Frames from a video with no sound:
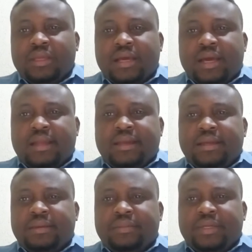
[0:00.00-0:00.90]
And
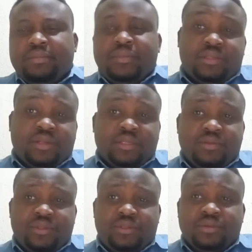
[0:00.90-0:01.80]
I'm discussing
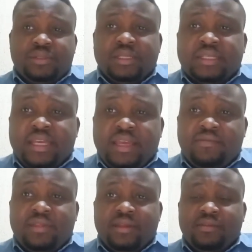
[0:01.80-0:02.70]
with you this
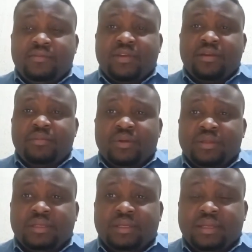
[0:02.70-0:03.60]
evening, very
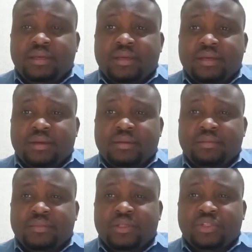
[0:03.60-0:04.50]
importantly,
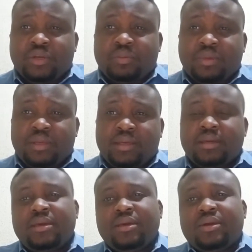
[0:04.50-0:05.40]
the topic
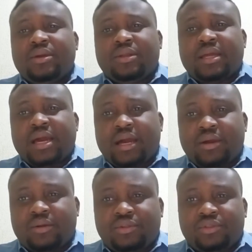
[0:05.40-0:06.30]
on
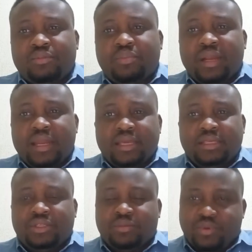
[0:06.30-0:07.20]
how to
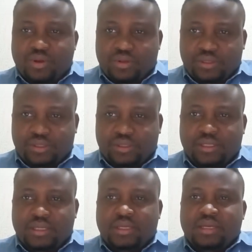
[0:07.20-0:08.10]
please your boss.
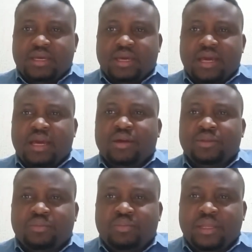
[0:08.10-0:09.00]
How
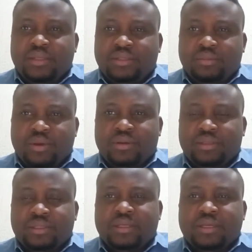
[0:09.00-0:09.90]
to please your
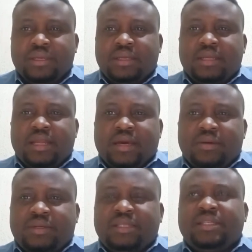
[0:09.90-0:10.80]
boss.
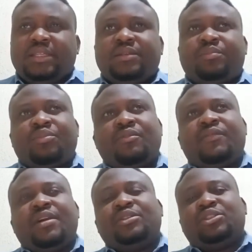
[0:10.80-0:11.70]
Now, this is a
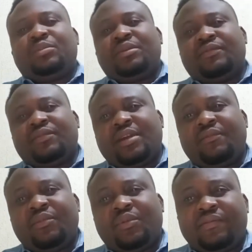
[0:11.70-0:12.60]
profound topic for
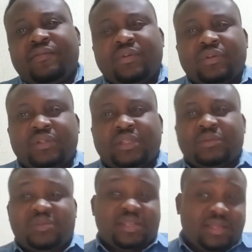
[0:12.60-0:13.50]
every one of us,
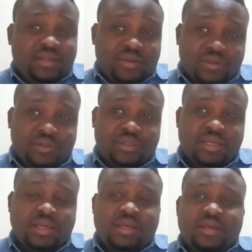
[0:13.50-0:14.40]
especially those
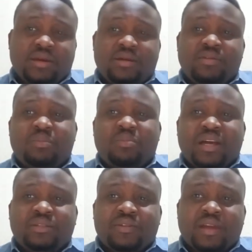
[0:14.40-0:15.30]
on the
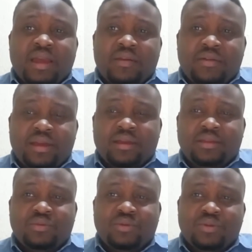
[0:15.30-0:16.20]
path of career.
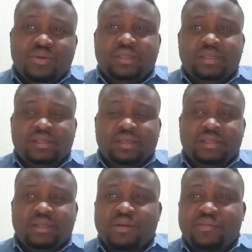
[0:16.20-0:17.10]
You will notice that a
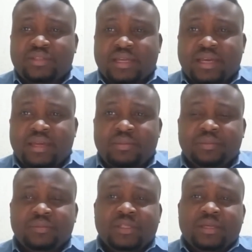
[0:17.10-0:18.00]
lot of time
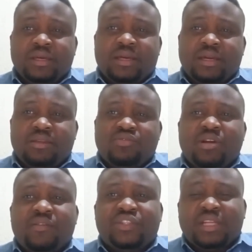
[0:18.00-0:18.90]
you
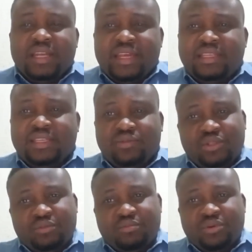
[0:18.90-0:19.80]
have challenges
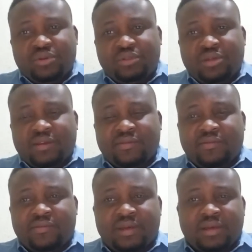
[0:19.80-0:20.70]
with your boss, you
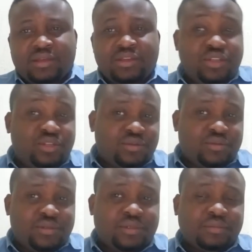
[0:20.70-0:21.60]
have
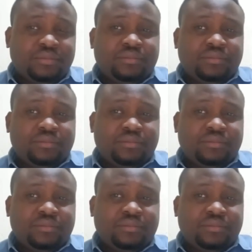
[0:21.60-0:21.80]
issues.